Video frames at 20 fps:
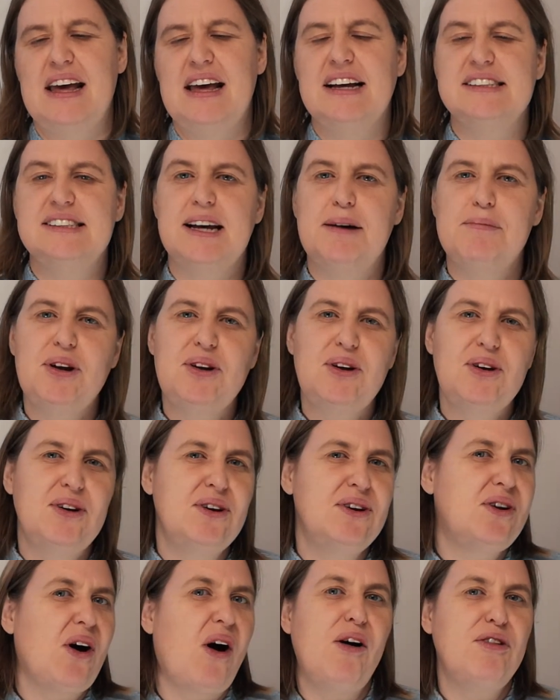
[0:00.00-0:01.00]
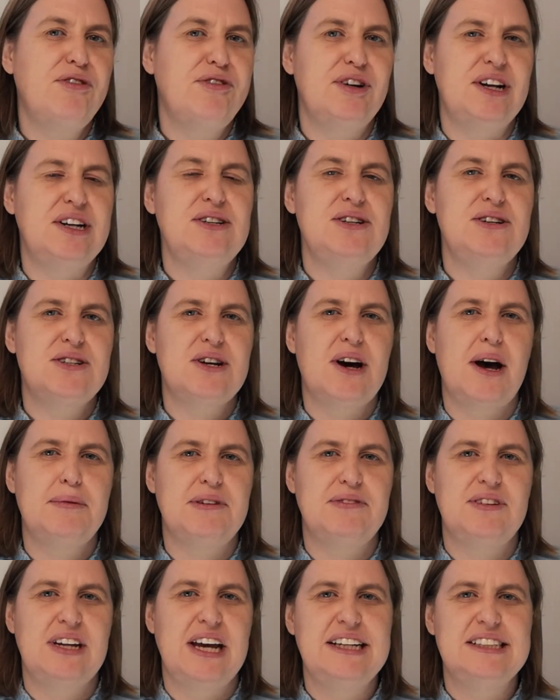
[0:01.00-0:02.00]
someone who'd offered a new type
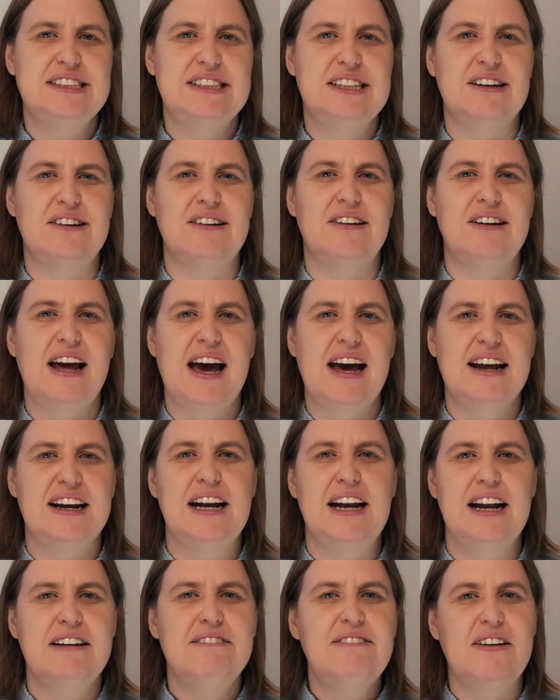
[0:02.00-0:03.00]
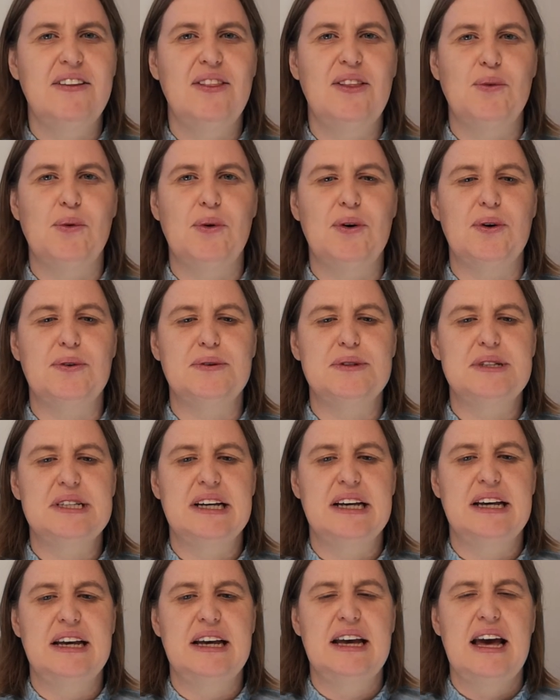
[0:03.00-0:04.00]
of teaching on how to live in the world,
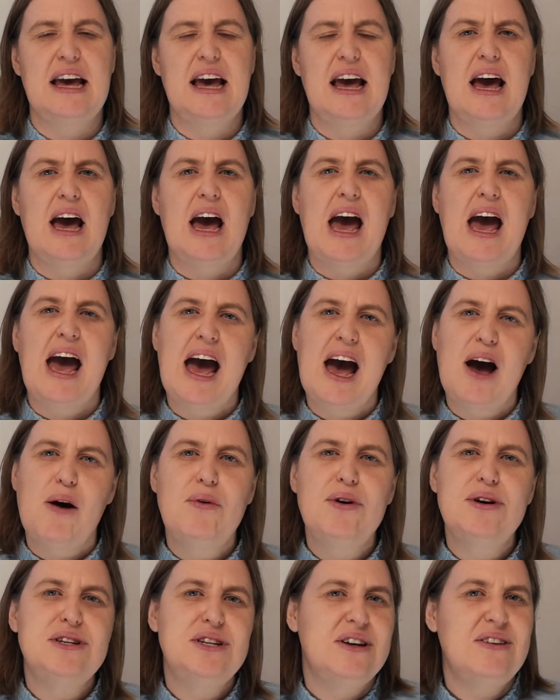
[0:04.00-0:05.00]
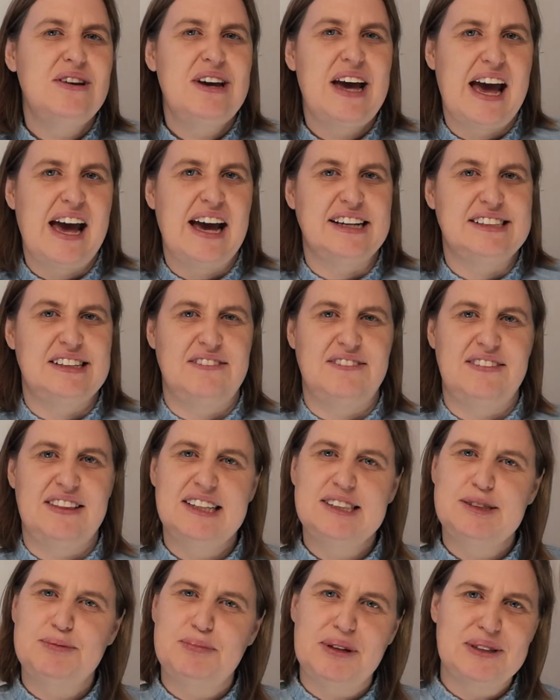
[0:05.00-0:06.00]
how would you act if
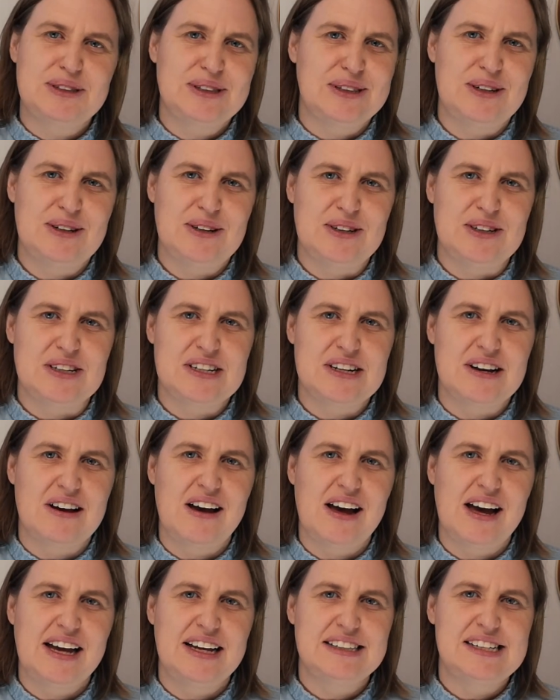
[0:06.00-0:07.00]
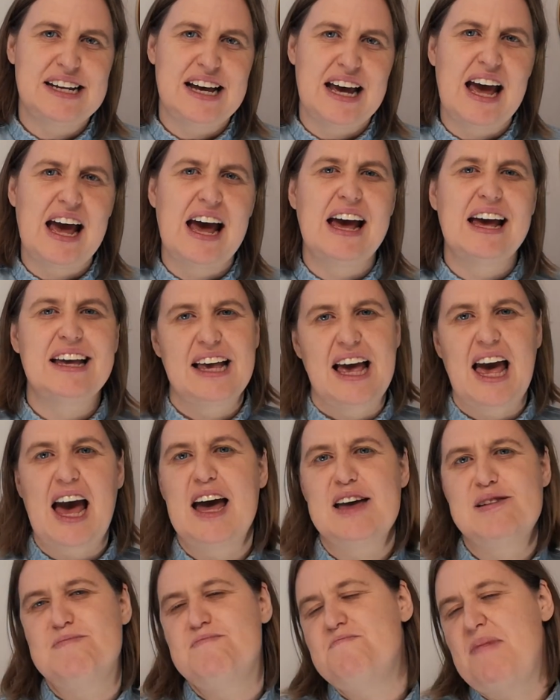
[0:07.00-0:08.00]
this person who died
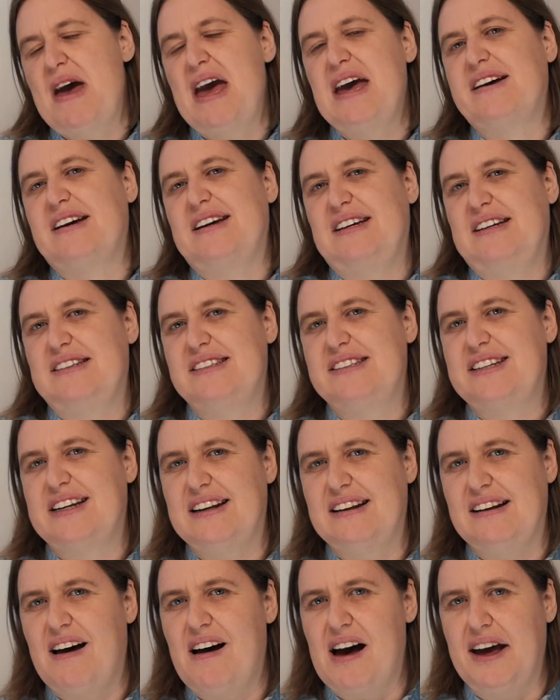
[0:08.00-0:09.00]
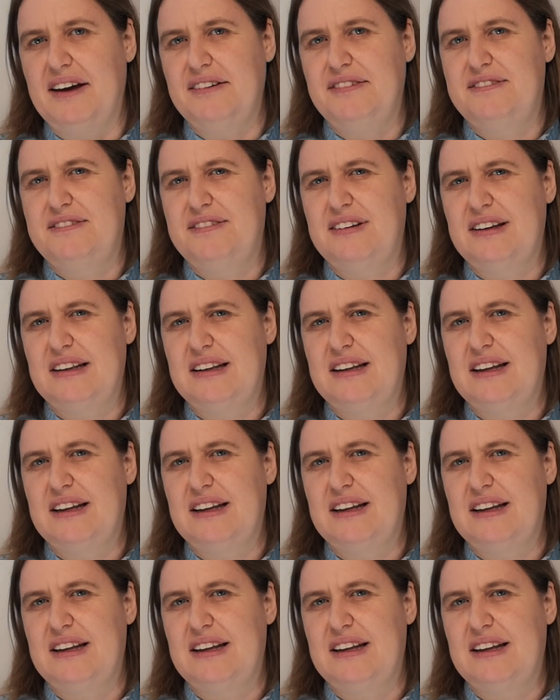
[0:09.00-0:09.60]
came back to life?